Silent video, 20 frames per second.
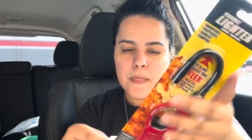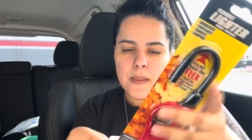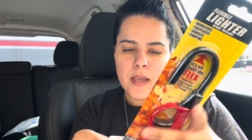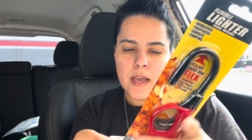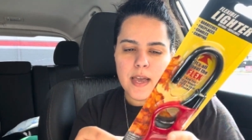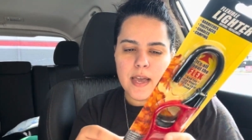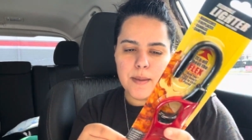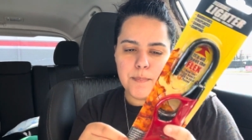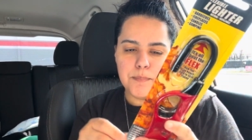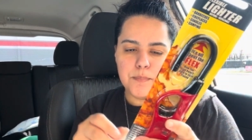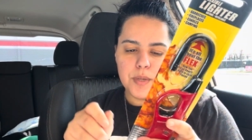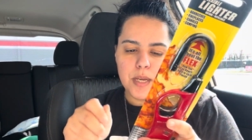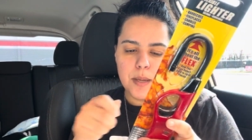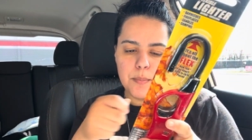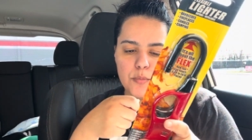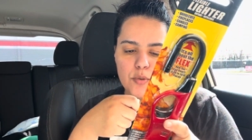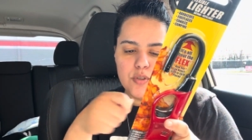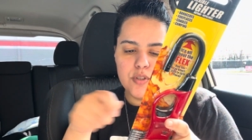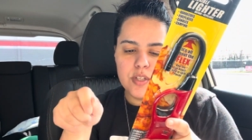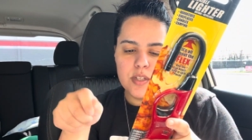I'm,
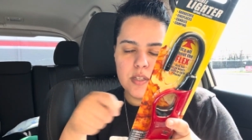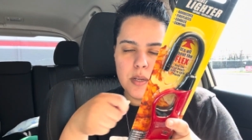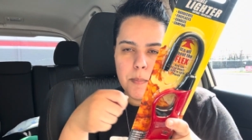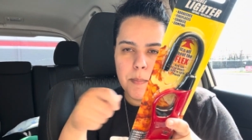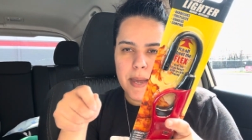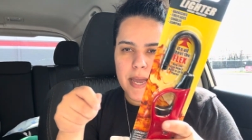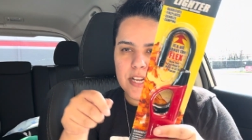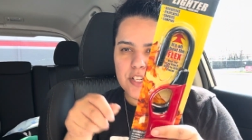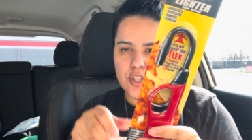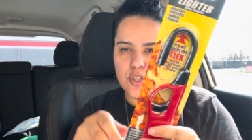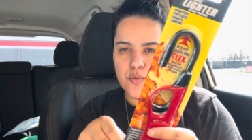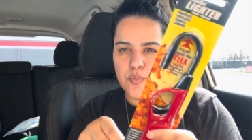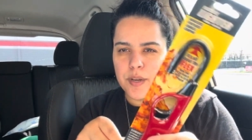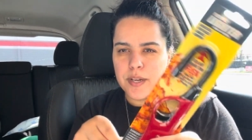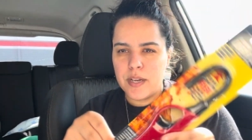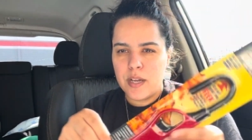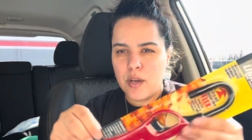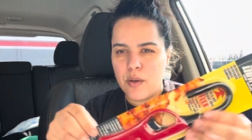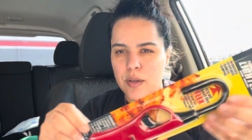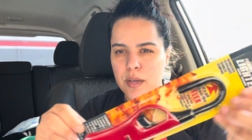I'm using the matches right now,